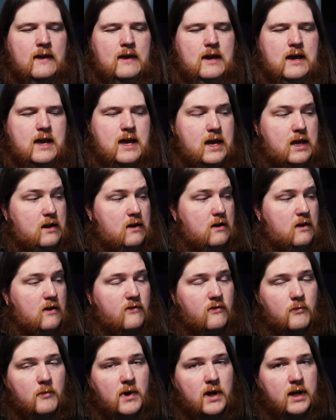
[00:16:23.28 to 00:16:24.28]
I had
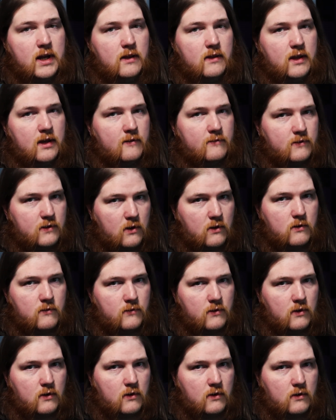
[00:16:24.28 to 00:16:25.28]
enough money left
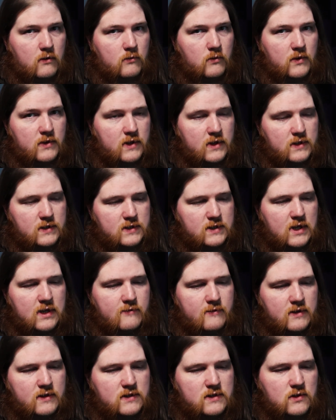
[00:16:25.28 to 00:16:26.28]
over within
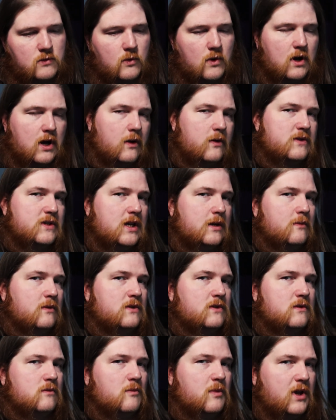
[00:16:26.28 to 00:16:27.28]
savings to where I was able
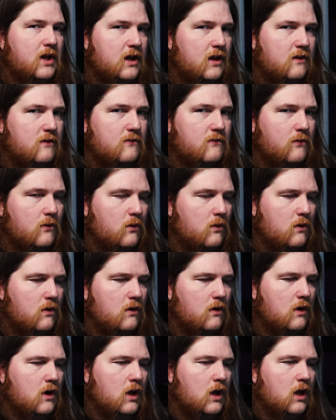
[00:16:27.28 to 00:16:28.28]
to pay
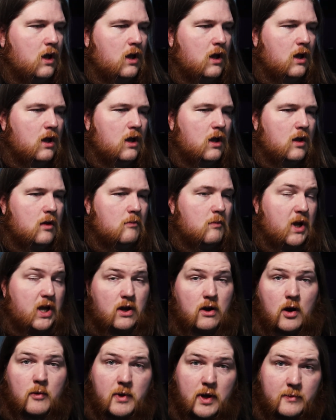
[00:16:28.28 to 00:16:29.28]
for my
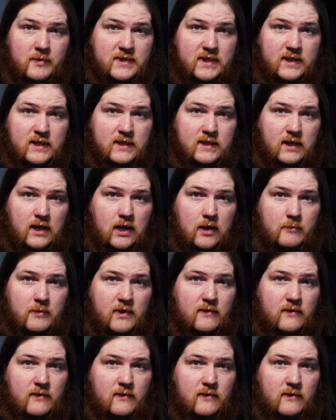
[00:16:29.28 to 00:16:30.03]
car payments at the time.